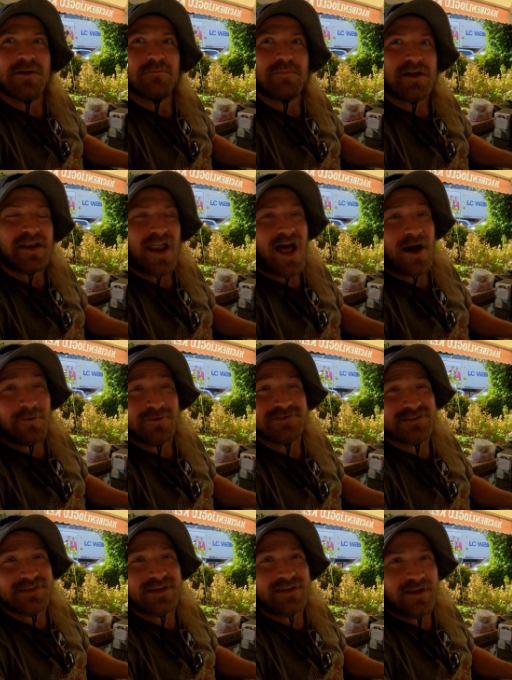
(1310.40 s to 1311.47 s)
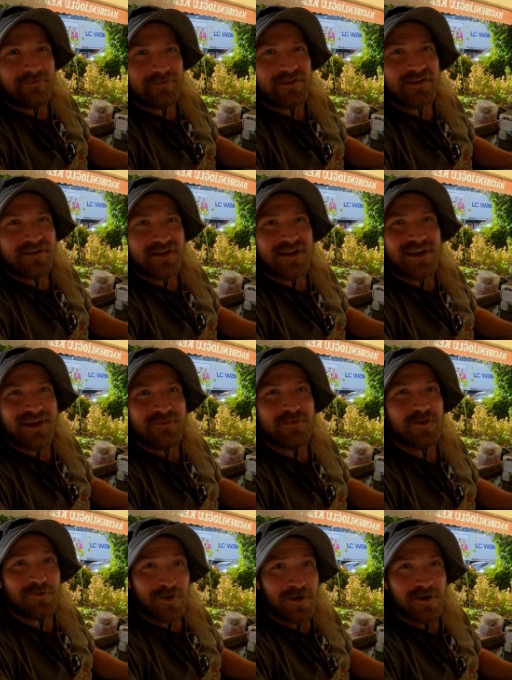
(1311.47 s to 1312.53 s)
But I would say definitely, if
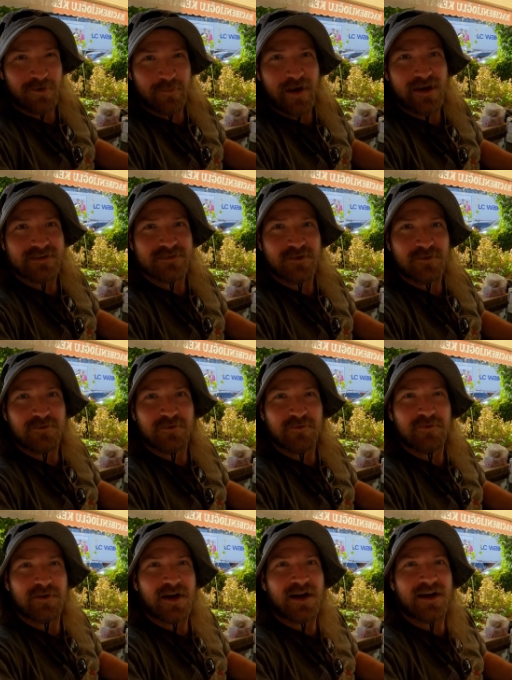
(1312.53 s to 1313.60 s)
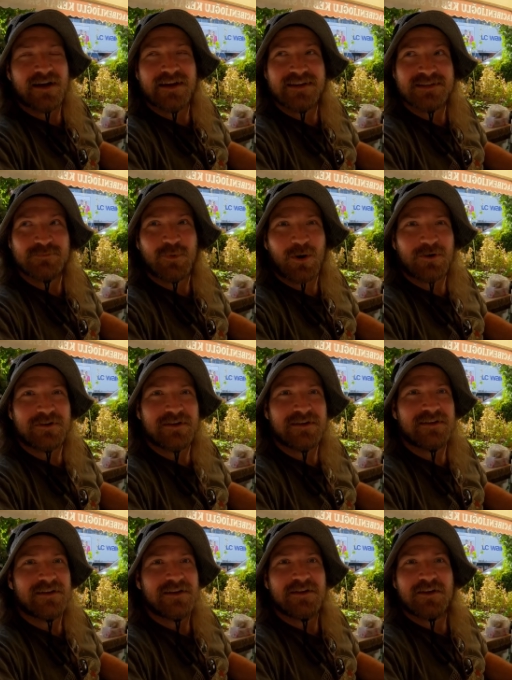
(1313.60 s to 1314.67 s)
you are passing through Isparta,
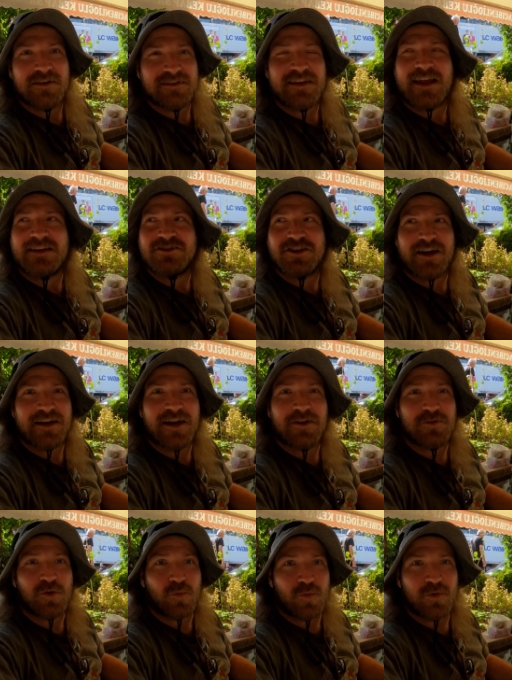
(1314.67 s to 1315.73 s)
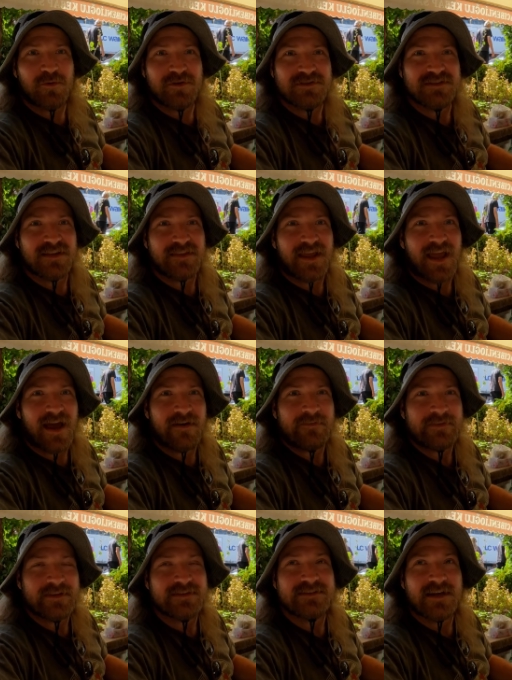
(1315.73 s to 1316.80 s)
checking out the ruins that they have
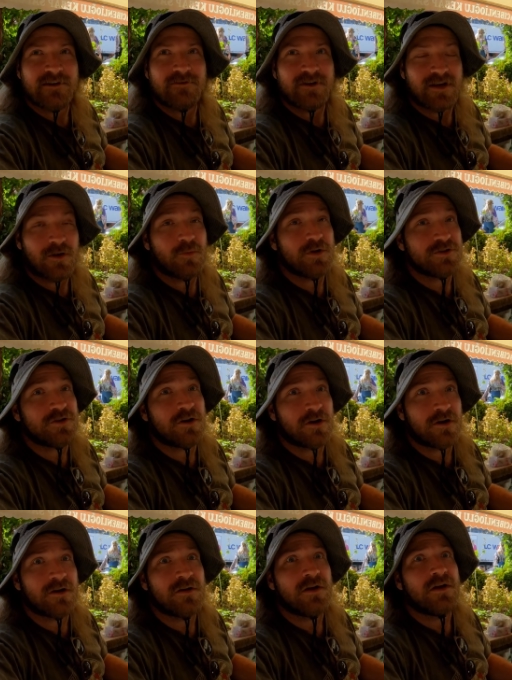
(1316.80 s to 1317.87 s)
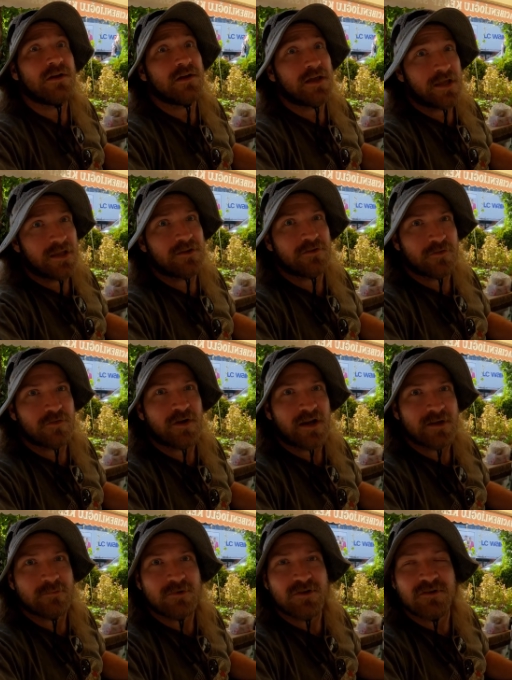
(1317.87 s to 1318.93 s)
in this area, which are
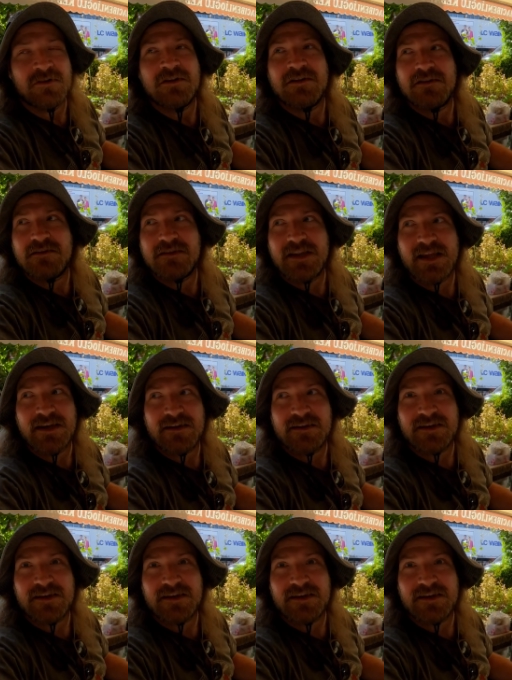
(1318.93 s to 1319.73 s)
incredible, then